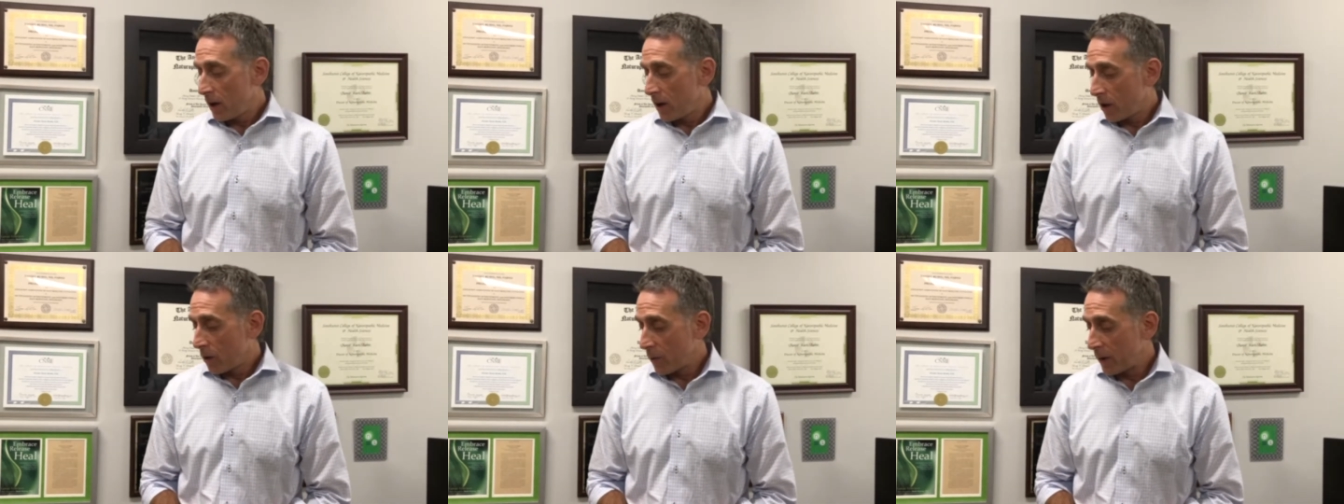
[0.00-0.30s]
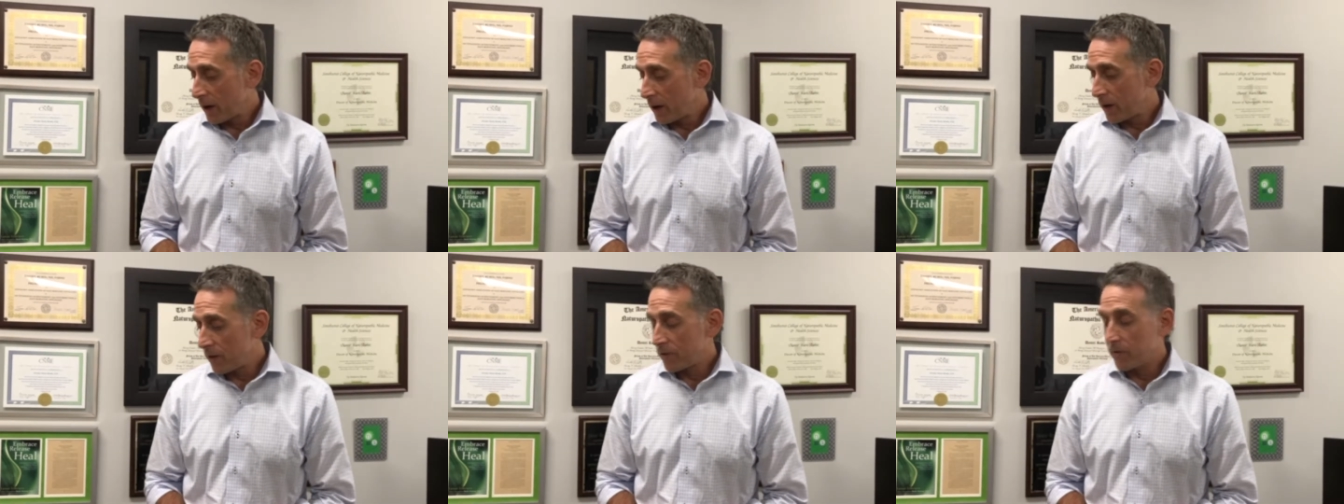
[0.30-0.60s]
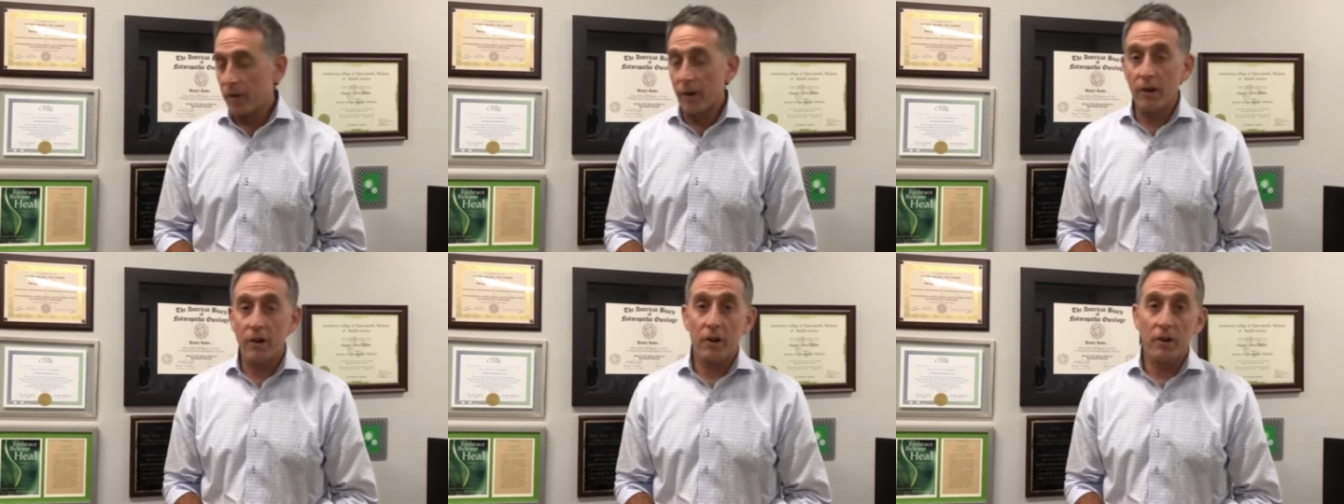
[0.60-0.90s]
we
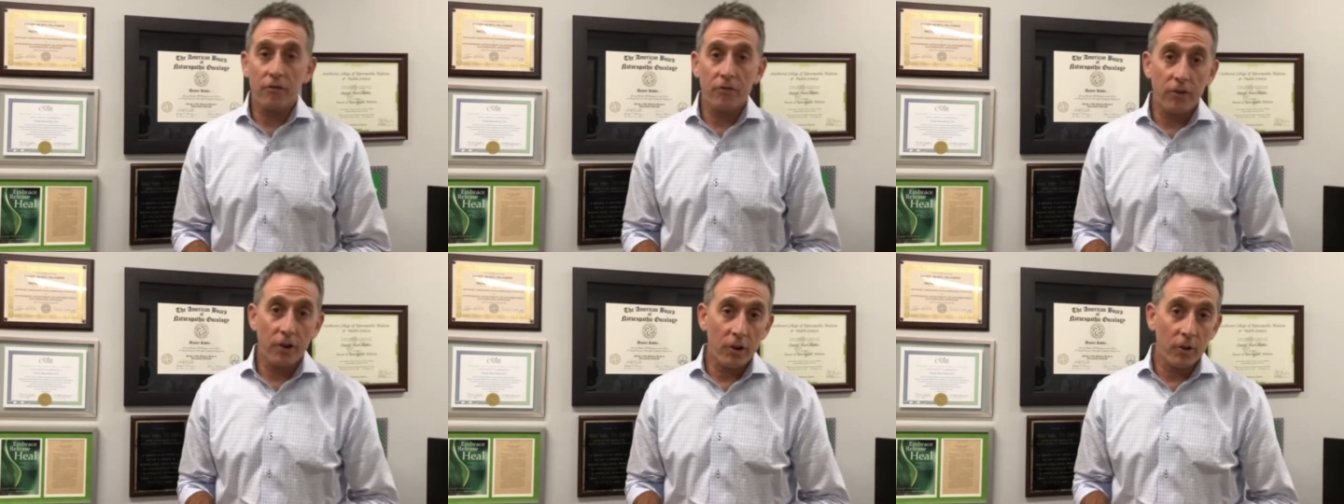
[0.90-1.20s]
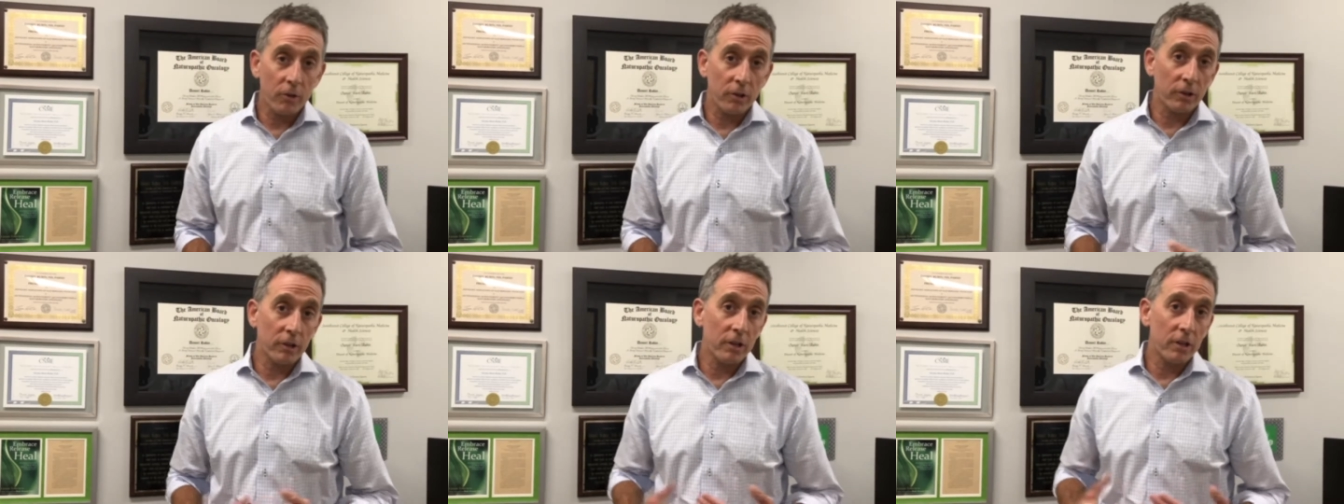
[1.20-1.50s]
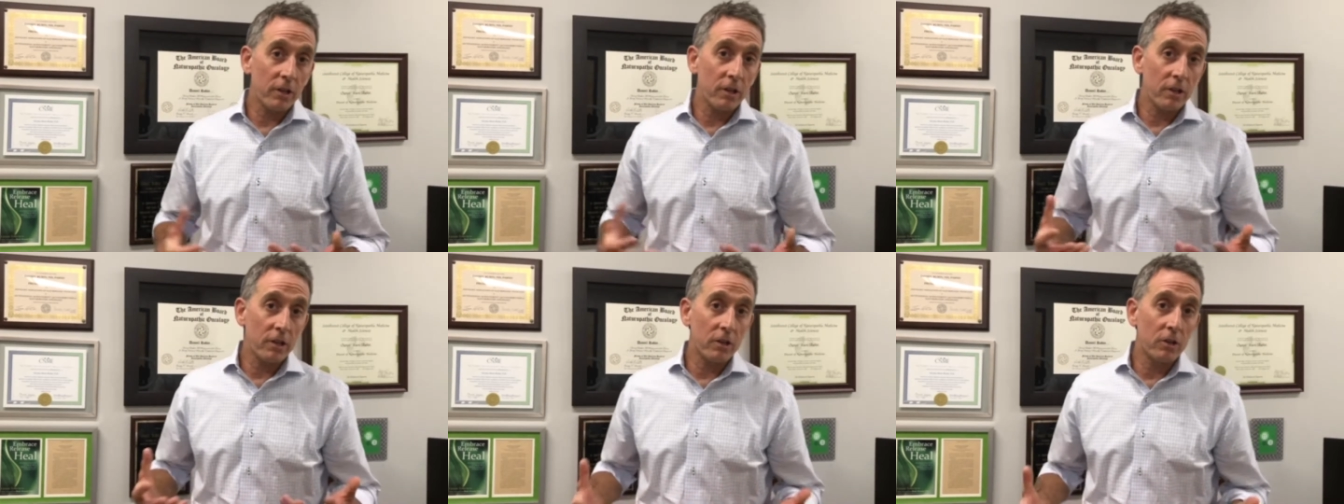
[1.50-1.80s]
very frequently
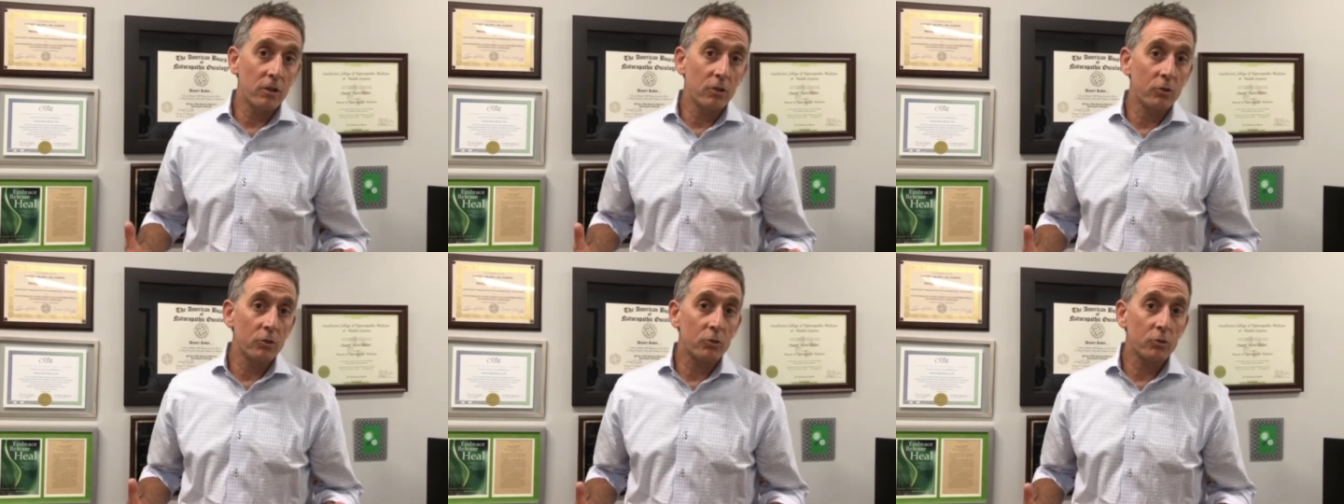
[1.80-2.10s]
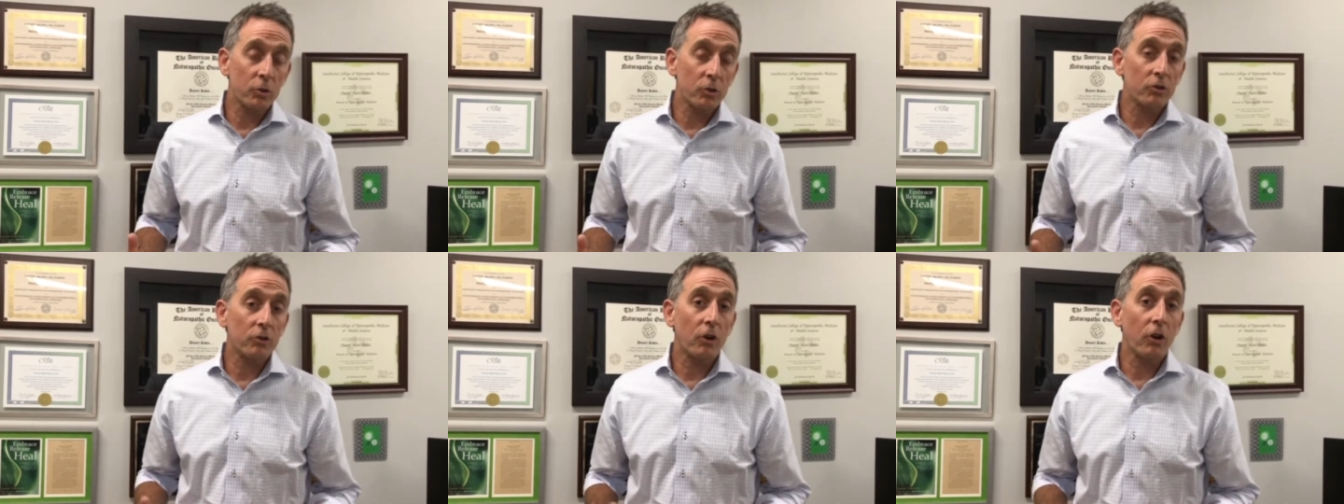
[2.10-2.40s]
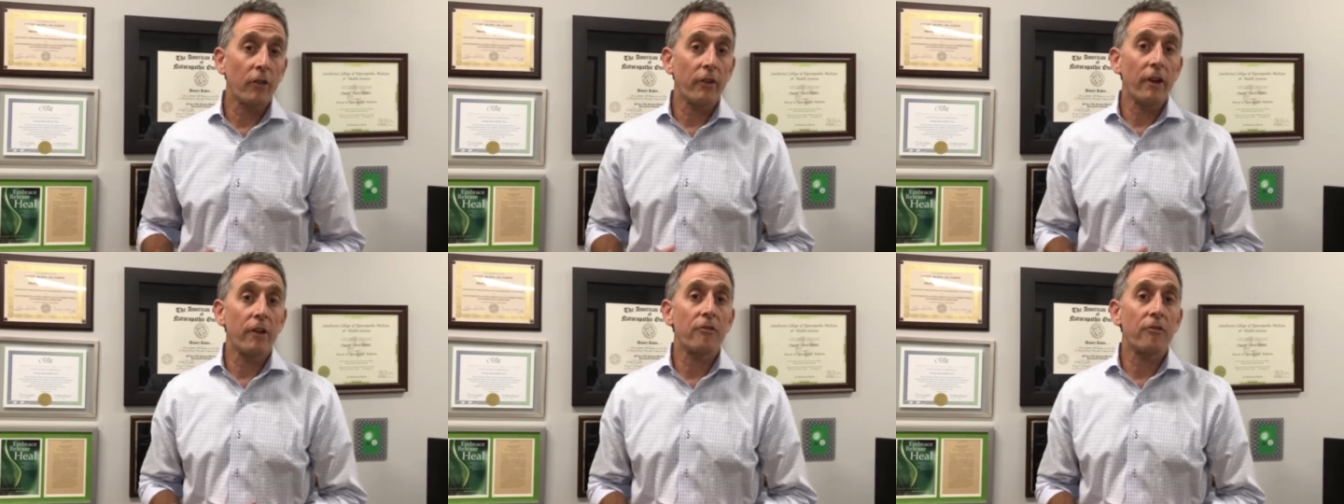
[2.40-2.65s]
use what's called a